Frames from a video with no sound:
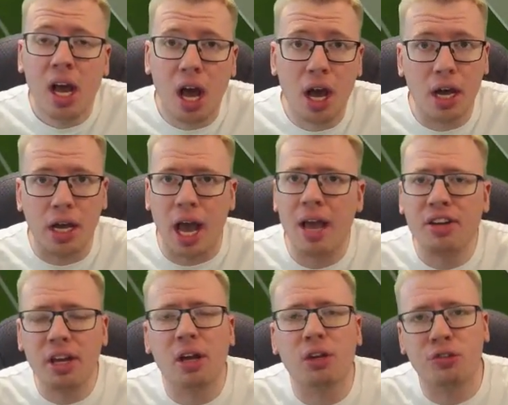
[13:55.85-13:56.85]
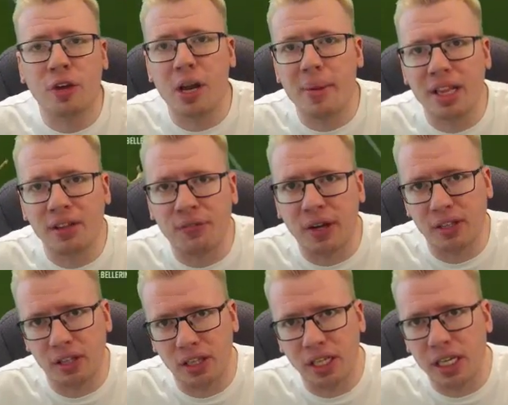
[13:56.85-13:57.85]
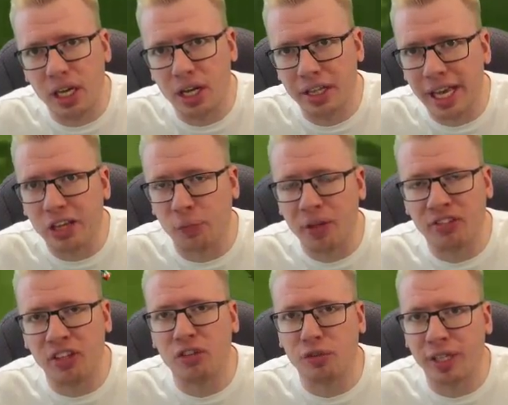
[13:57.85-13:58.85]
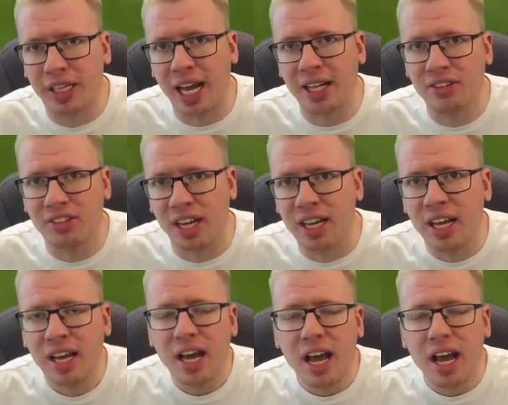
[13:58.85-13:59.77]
How do you guys feel about the fact that the SBCs for the Kante